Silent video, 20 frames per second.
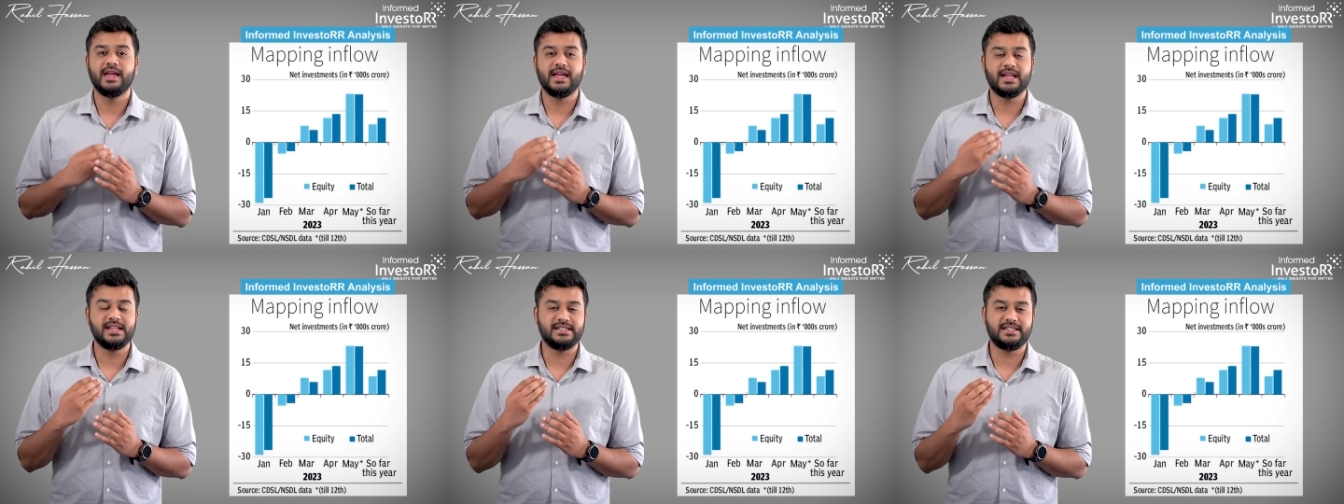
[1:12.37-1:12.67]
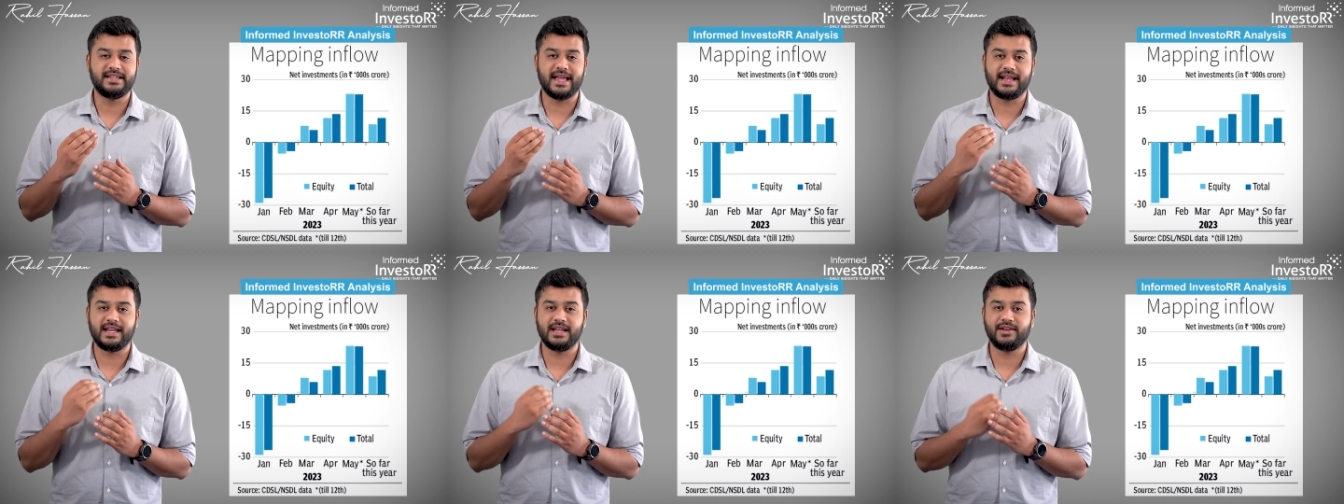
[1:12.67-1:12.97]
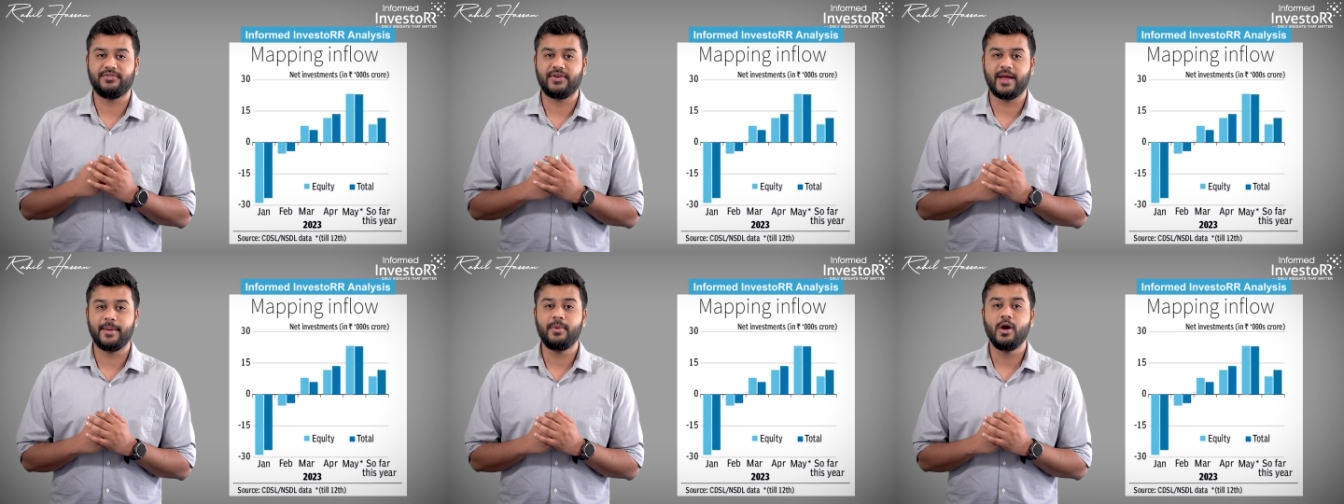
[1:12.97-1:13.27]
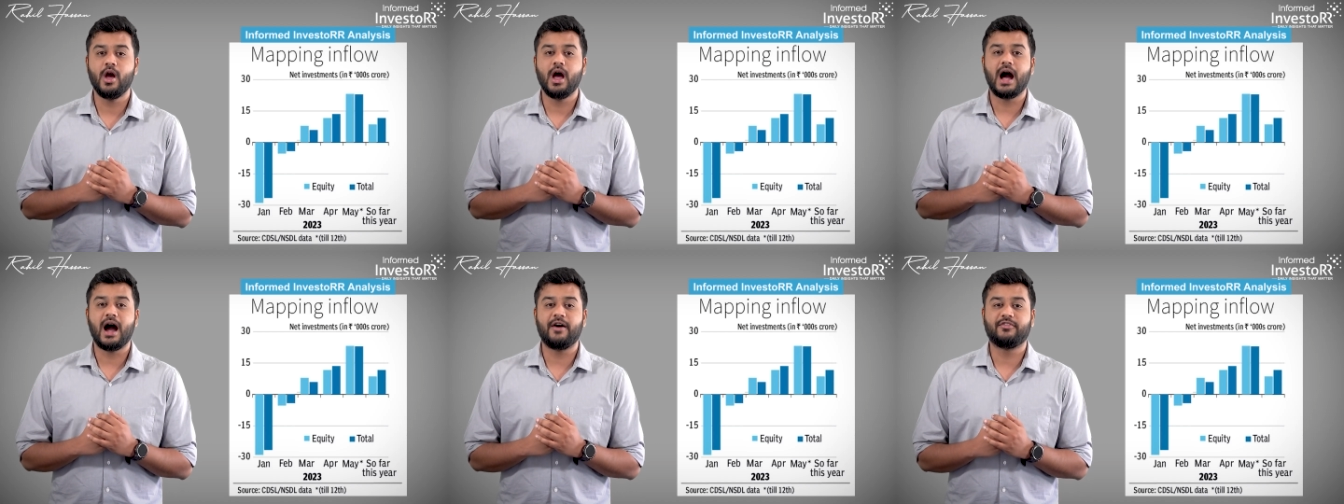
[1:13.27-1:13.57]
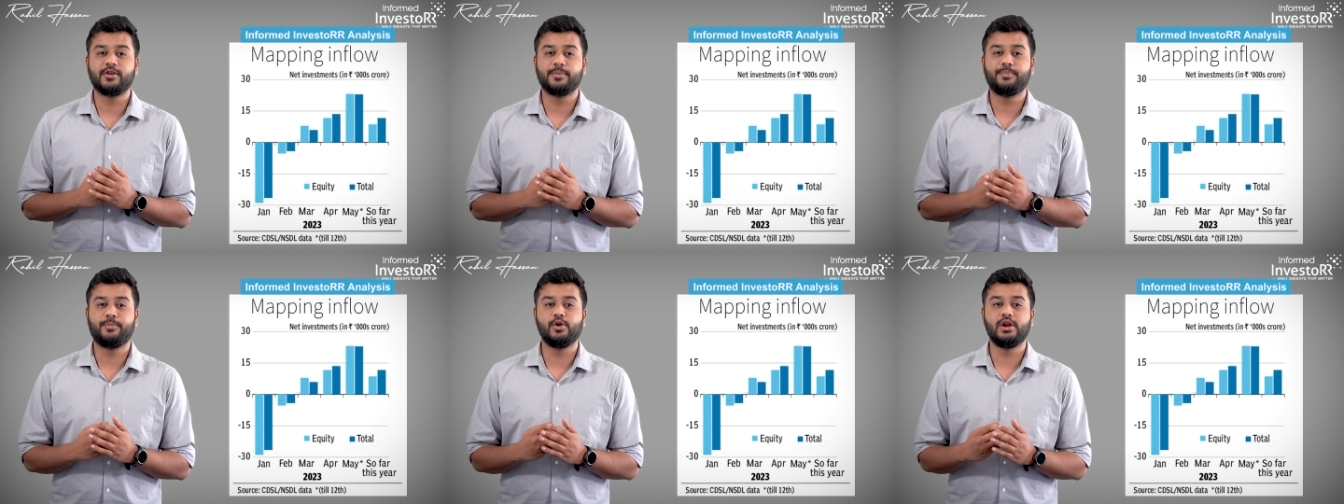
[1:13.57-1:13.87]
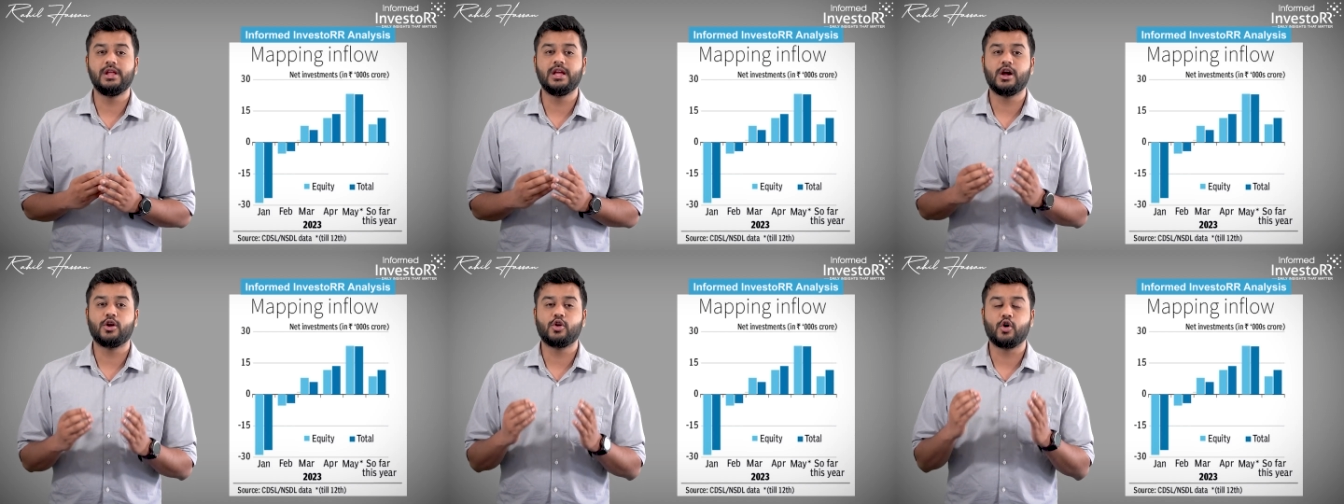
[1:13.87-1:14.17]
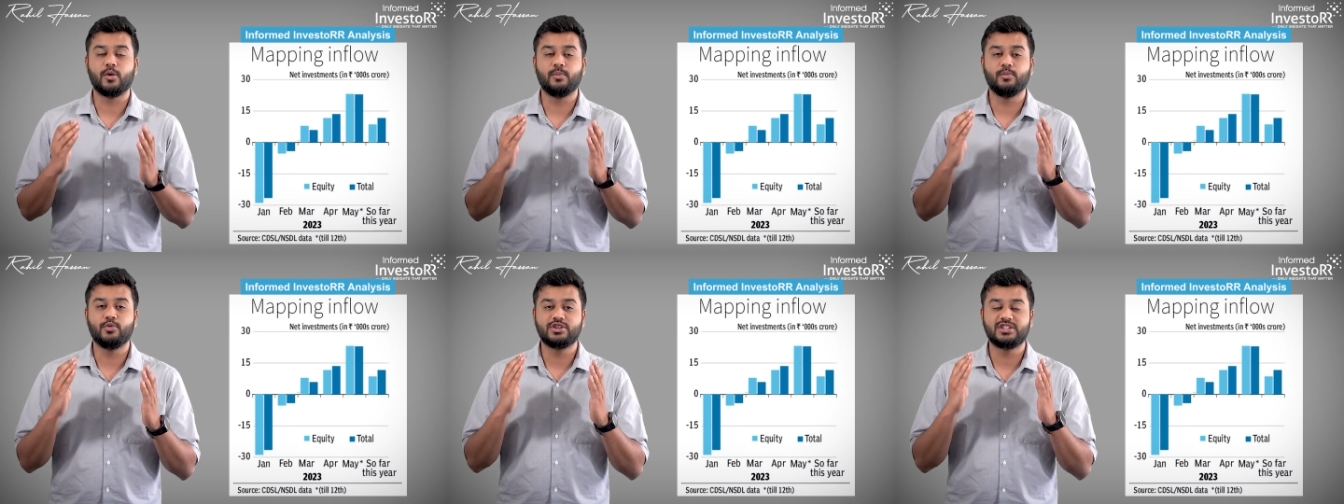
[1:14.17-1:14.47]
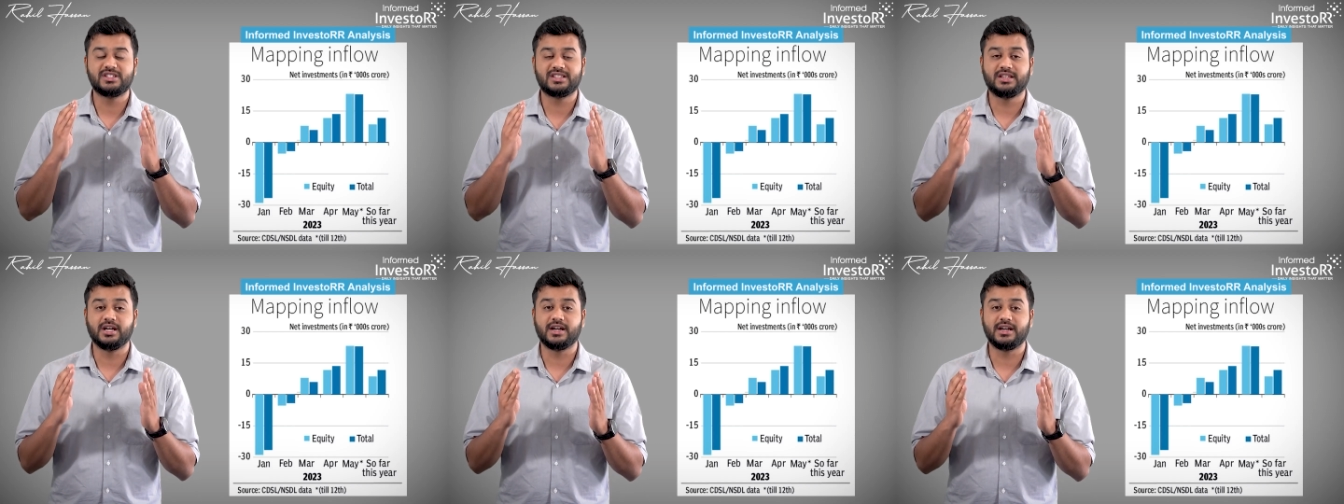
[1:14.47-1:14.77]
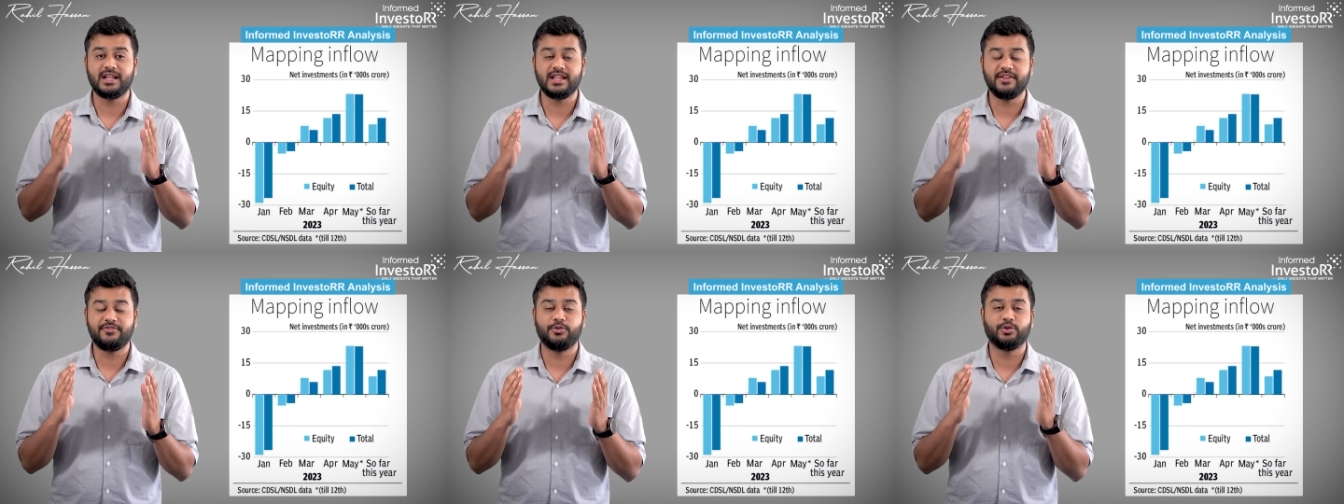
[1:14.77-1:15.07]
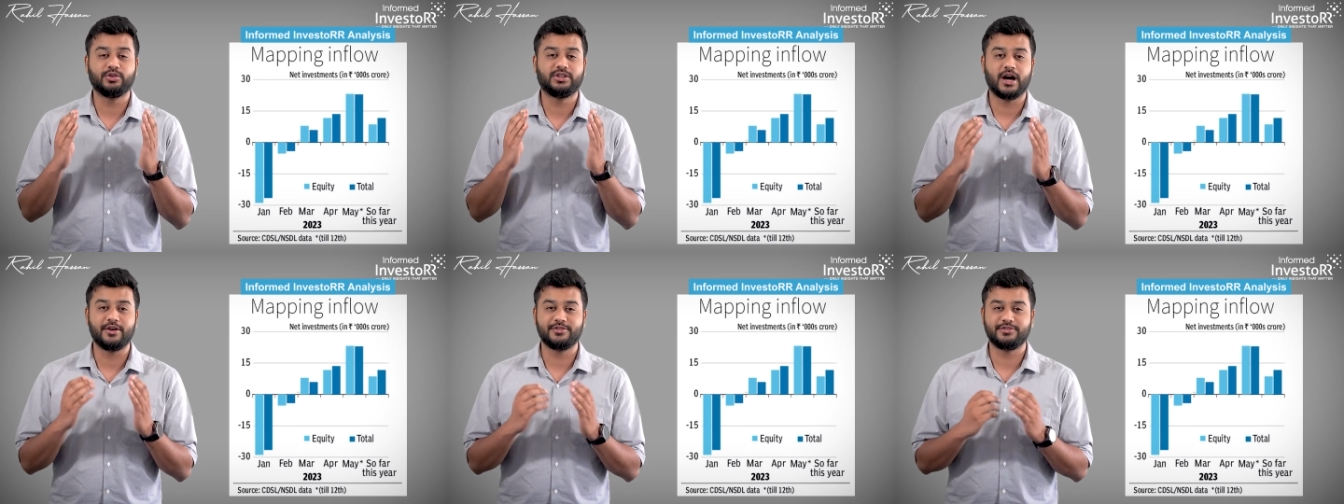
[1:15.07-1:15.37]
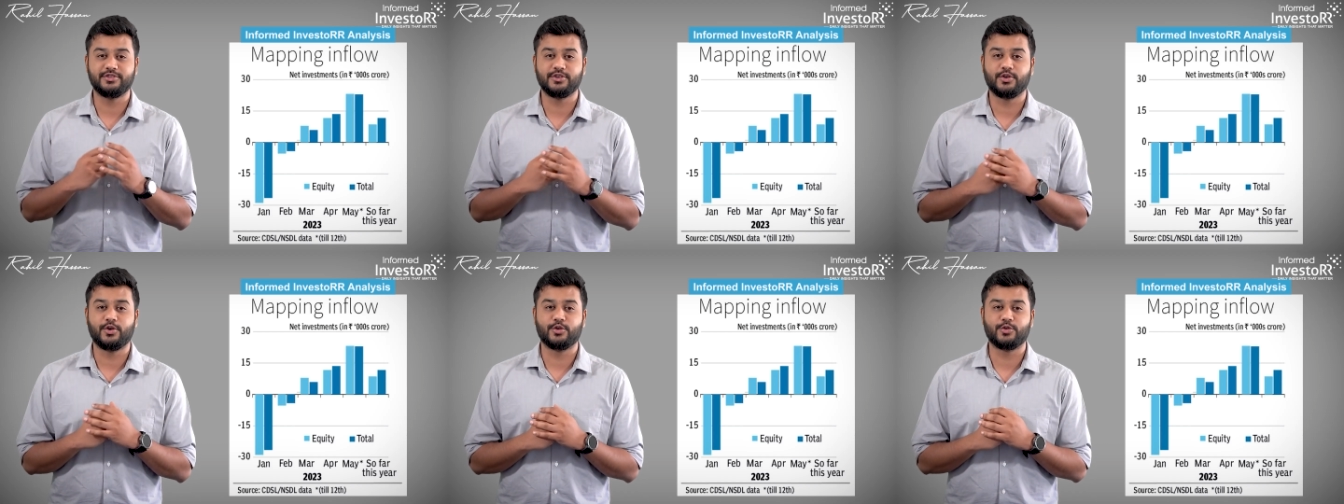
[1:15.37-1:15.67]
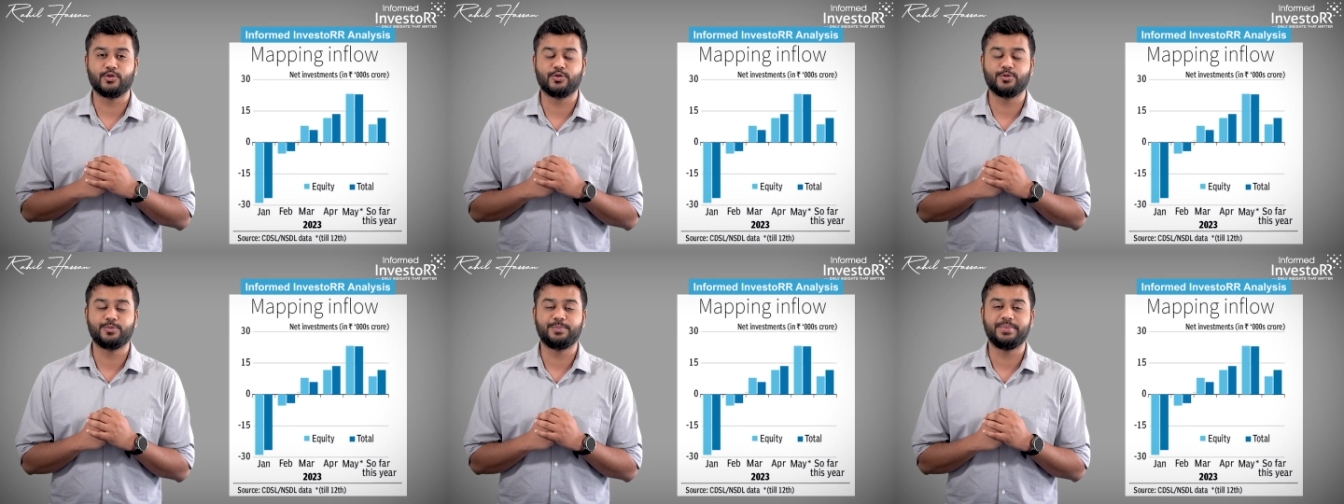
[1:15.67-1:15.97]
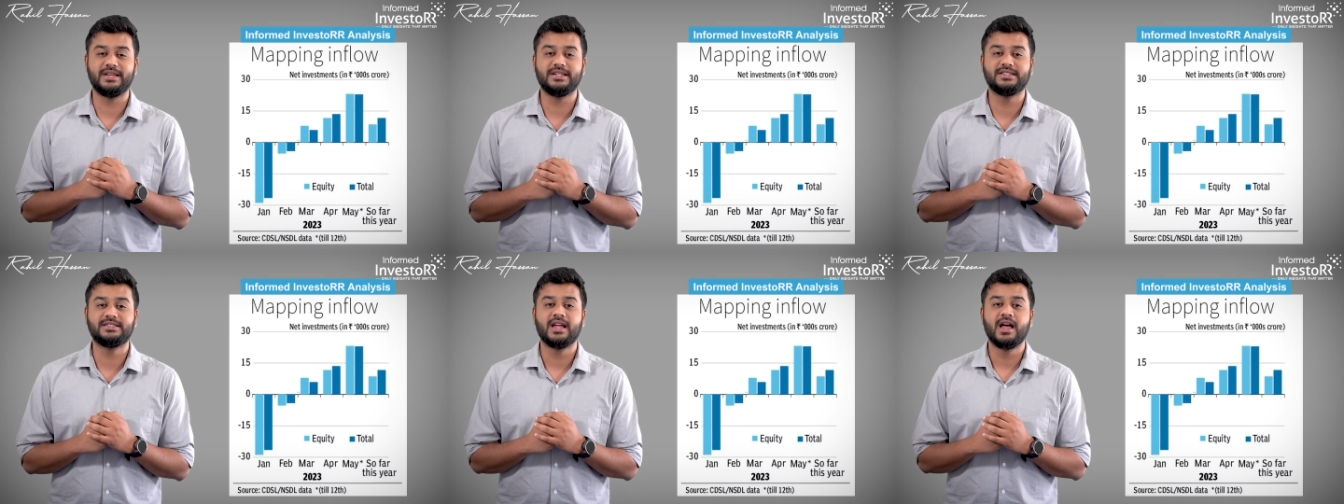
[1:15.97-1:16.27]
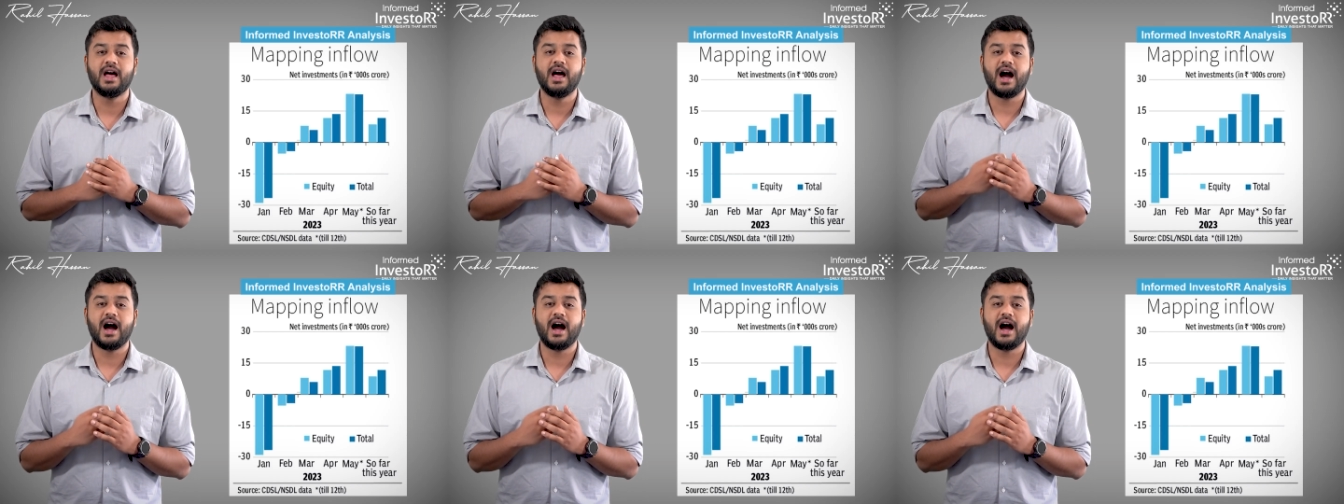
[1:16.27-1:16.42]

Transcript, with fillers: in Jan and Feb after pulling out almost 34,000 crore rupees